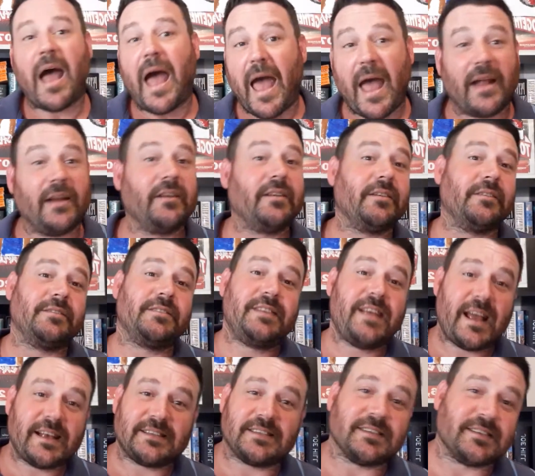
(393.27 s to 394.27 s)
And
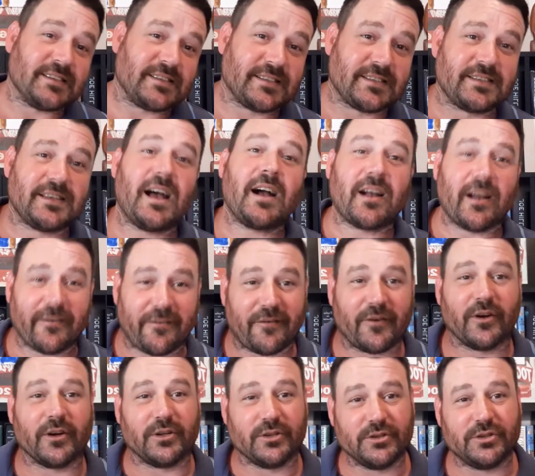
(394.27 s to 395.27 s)
Tess is a sucker
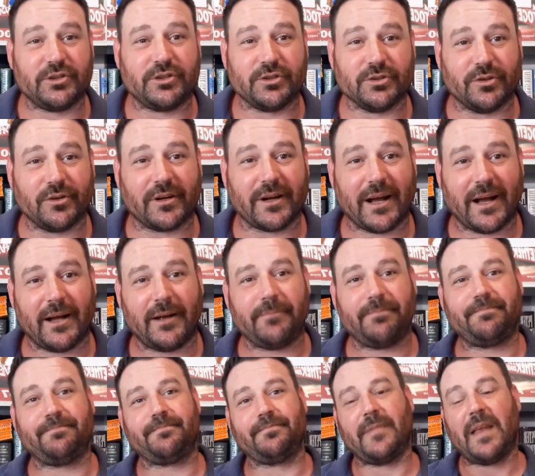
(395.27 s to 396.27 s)
for a good shortcut.